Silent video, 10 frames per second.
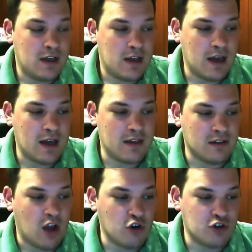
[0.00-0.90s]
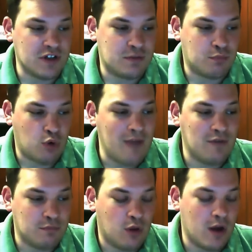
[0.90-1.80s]
The largest private
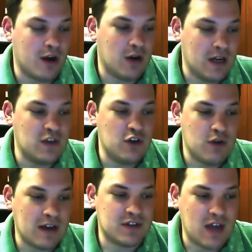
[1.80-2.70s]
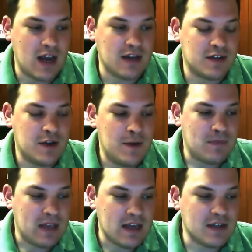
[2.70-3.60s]
employer in the United States
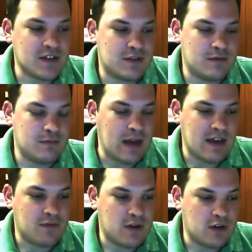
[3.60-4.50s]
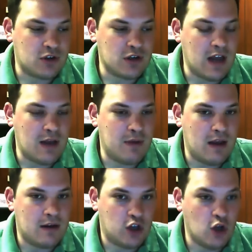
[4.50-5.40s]
is, by definition, a
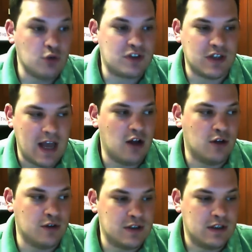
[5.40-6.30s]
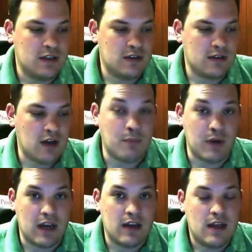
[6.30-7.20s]
closely held
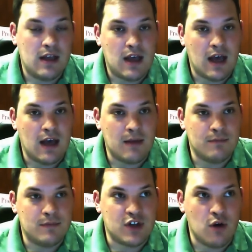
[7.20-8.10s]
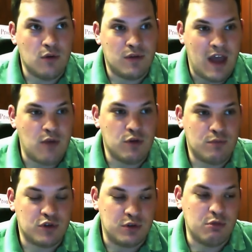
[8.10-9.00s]
company. So they would
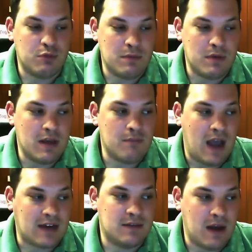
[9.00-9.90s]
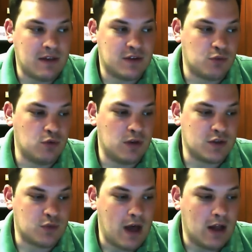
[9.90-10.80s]
presumably be impacted by this ruling as
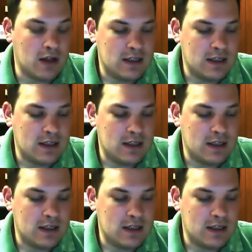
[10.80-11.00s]
well.